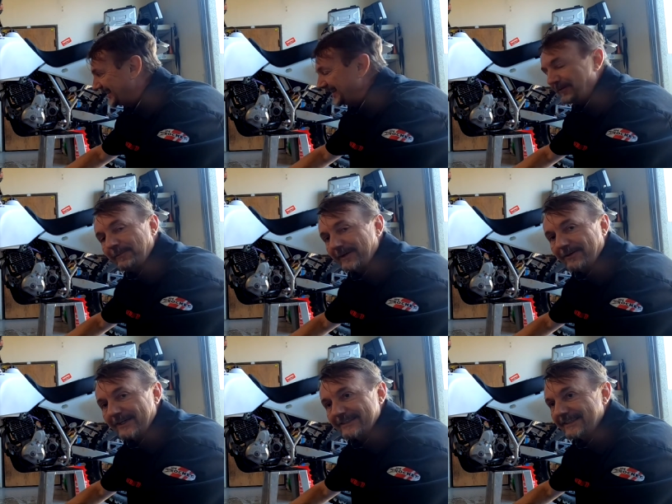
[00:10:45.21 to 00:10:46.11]
That would be
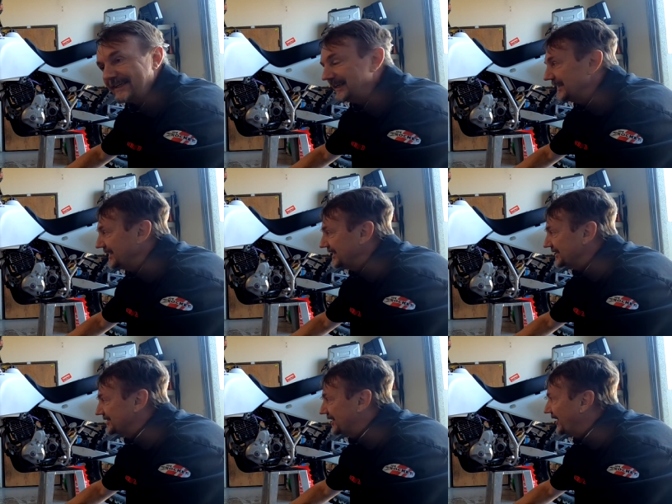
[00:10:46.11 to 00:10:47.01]
crazy.
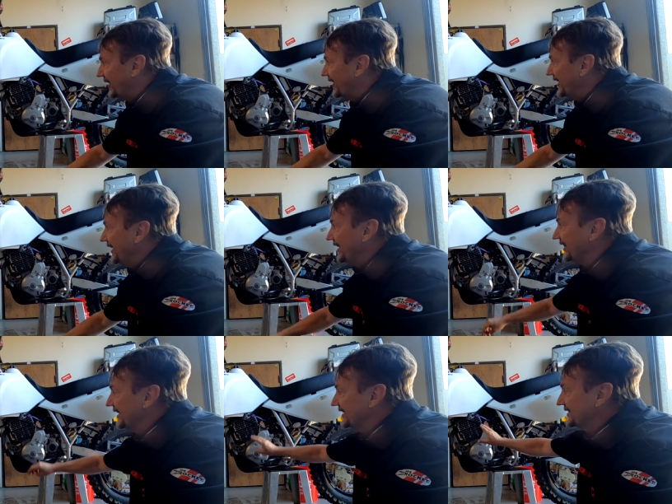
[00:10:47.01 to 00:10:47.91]
So
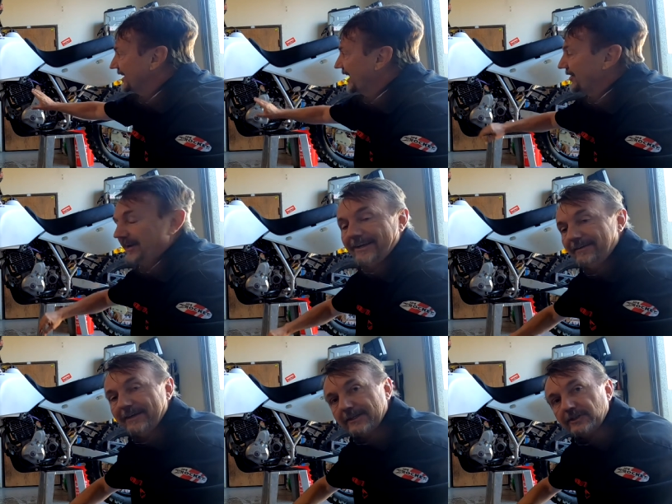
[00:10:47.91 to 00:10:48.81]
this, I don't even
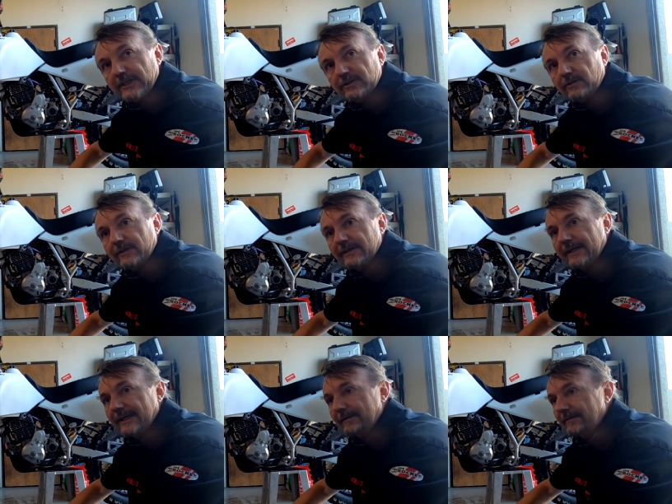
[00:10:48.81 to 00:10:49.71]
need to change the oil
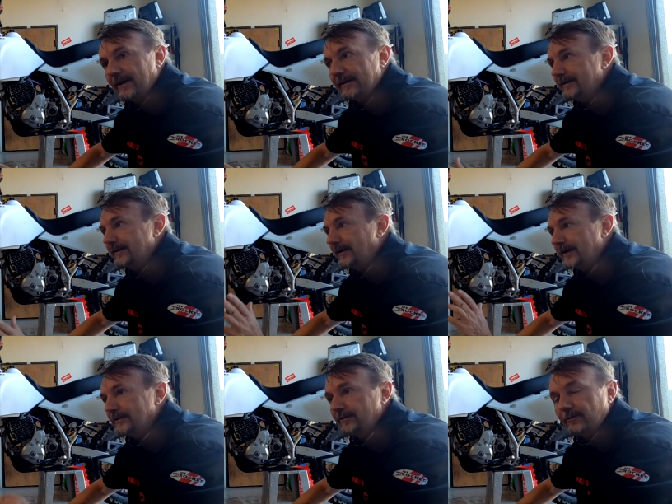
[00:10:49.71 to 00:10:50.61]
yet. I've got, you know, I
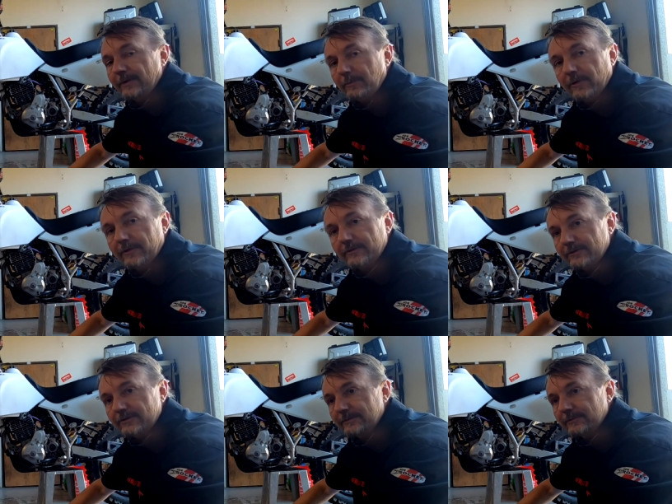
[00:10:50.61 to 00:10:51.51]
can do 3 more of those
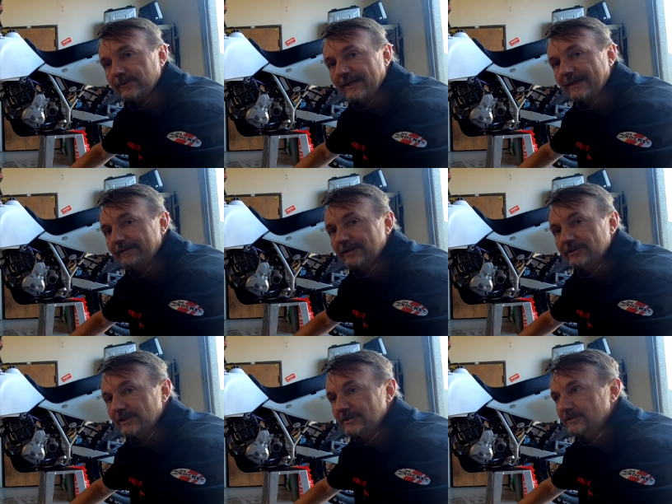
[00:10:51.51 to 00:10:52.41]
trips without having to
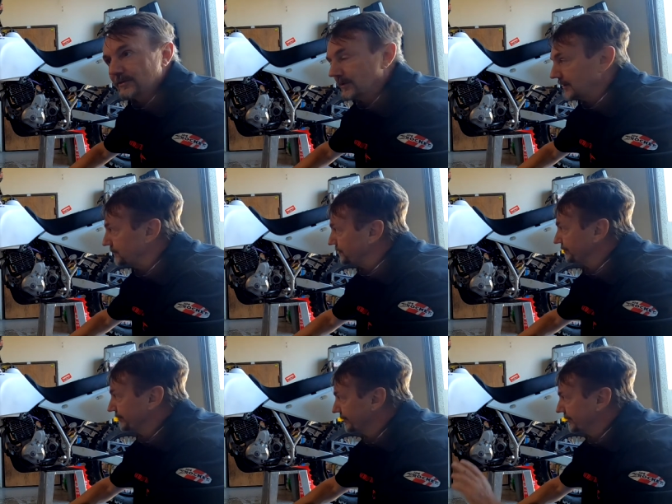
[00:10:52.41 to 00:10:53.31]
change the oil.
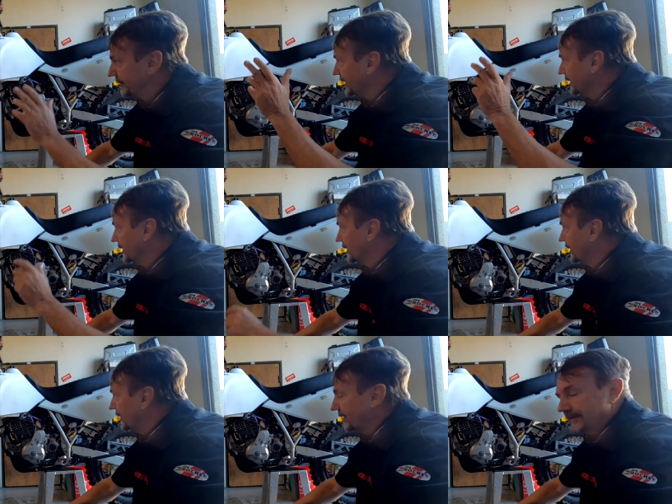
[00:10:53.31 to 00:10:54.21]

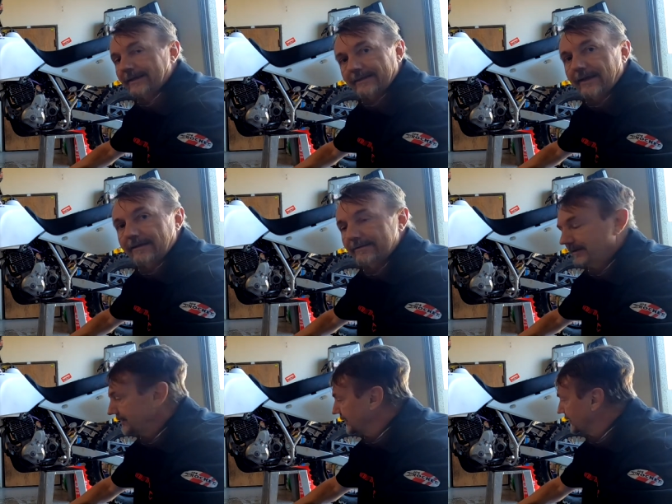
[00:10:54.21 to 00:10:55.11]
I'll take that
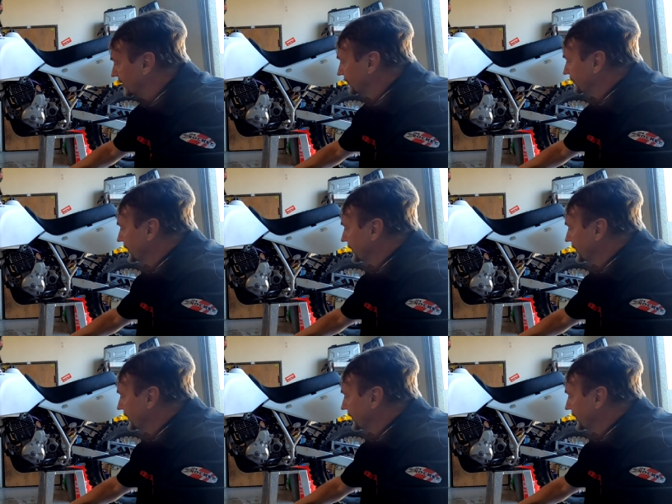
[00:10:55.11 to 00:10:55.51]
all day long.